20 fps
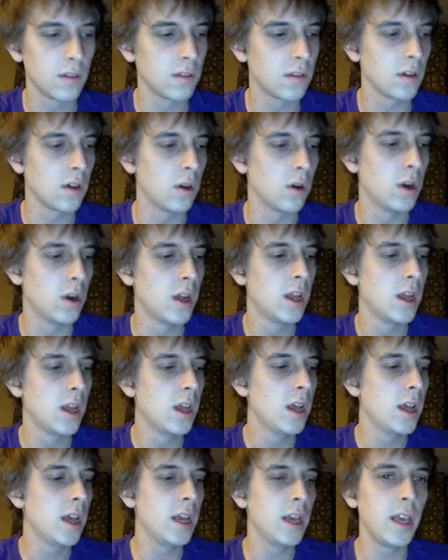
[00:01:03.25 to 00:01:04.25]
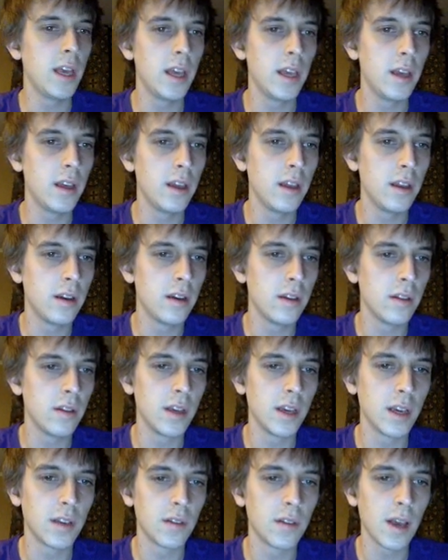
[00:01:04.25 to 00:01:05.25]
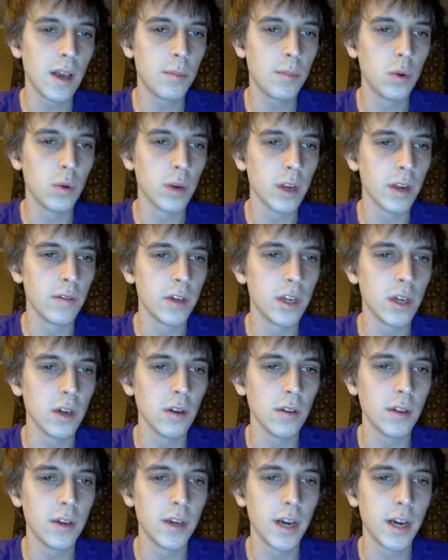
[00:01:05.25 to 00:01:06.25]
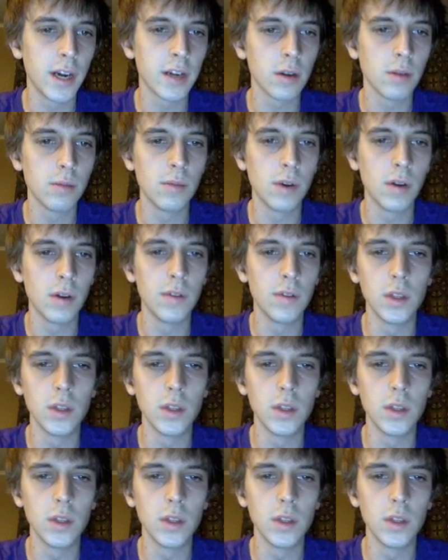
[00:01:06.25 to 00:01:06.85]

So in the example we're given here in the diagram above,